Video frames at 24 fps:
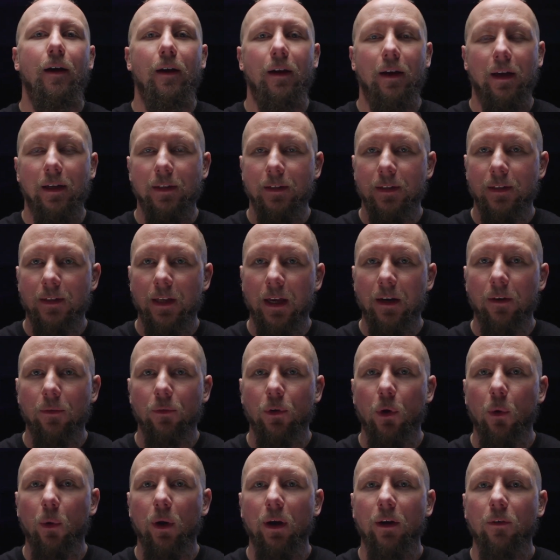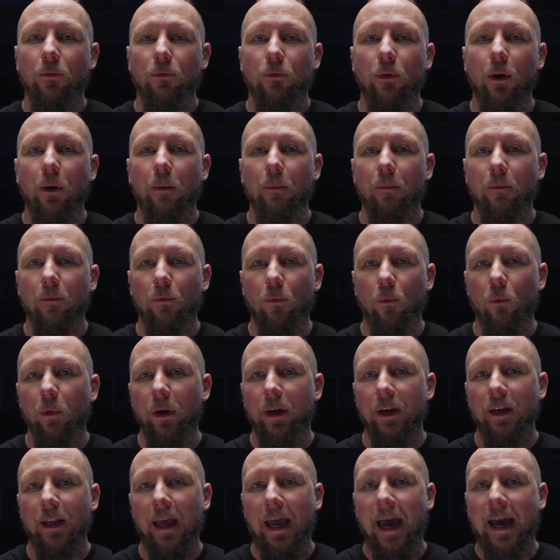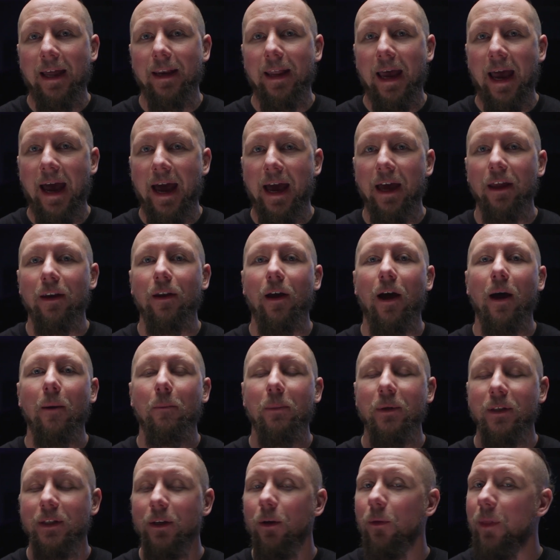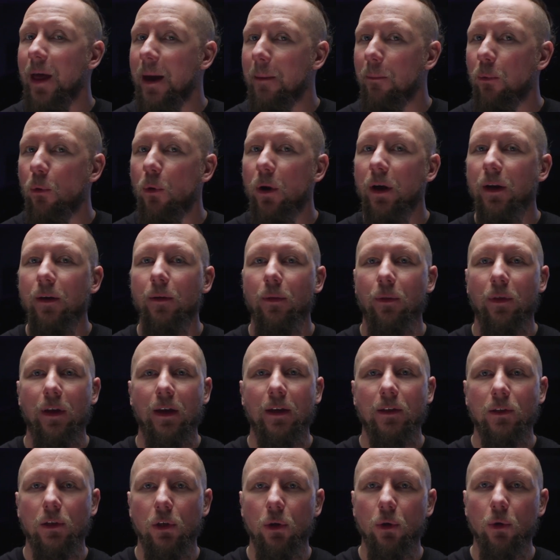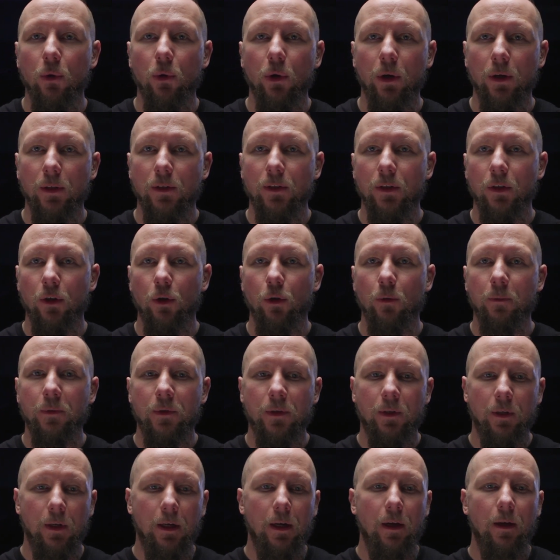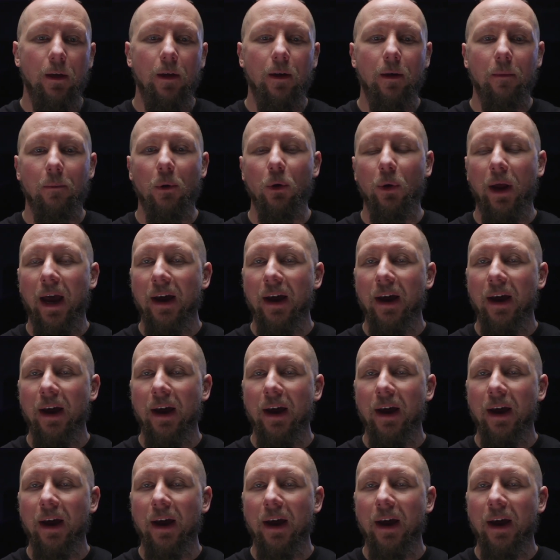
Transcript: Instead of going from what it had up until that point, the 2 hood scoops about